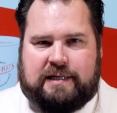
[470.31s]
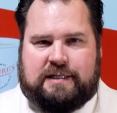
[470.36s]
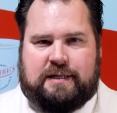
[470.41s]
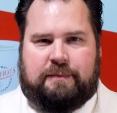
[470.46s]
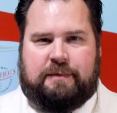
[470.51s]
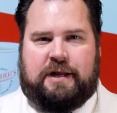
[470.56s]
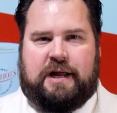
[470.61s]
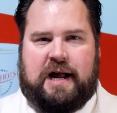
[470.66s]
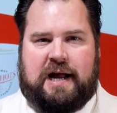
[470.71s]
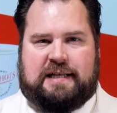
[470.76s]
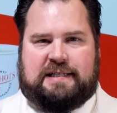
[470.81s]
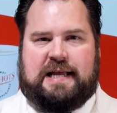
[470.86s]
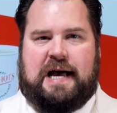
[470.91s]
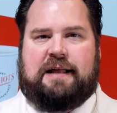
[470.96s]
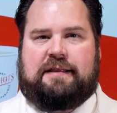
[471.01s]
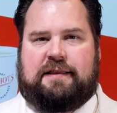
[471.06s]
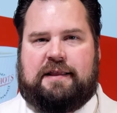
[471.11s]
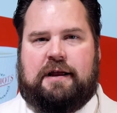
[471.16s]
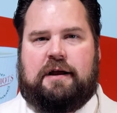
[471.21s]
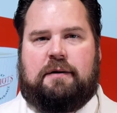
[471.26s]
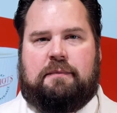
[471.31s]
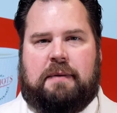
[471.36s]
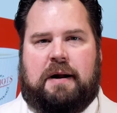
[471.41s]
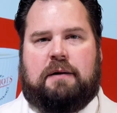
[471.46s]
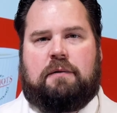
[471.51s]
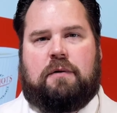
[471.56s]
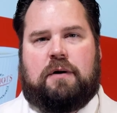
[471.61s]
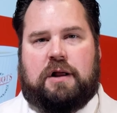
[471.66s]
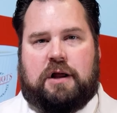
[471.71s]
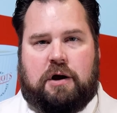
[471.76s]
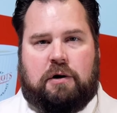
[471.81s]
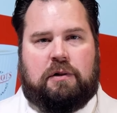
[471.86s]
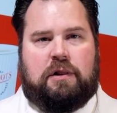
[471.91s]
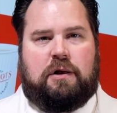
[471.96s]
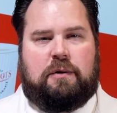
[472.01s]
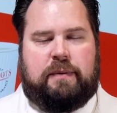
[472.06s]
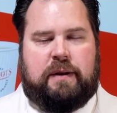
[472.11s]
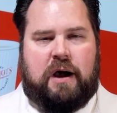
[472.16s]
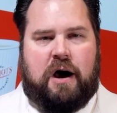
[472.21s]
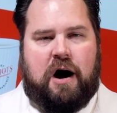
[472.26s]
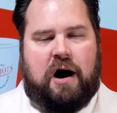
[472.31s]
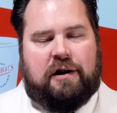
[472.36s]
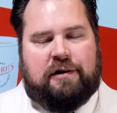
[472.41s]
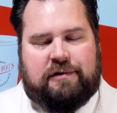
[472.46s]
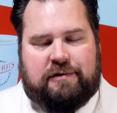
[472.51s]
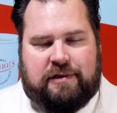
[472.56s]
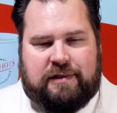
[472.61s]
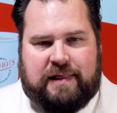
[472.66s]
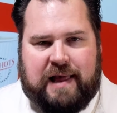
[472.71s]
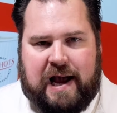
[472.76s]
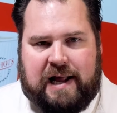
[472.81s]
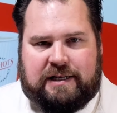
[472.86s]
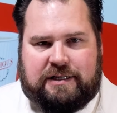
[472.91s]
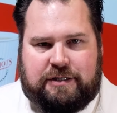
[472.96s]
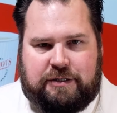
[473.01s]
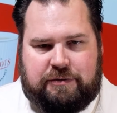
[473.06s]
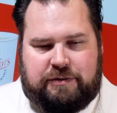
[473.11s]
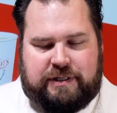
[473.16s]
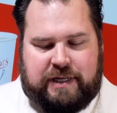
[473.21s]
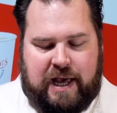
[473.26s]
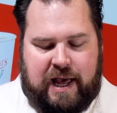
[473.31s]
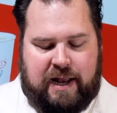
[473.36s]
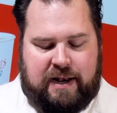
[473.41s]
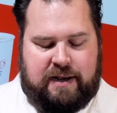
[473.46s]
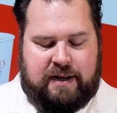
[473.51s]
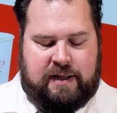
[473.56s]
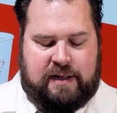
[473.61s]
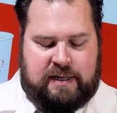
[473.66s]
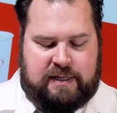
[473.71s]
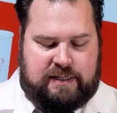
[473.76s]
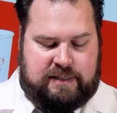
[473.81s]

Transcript: Some of you guys out there might want to go a little bit hotter than that, 210,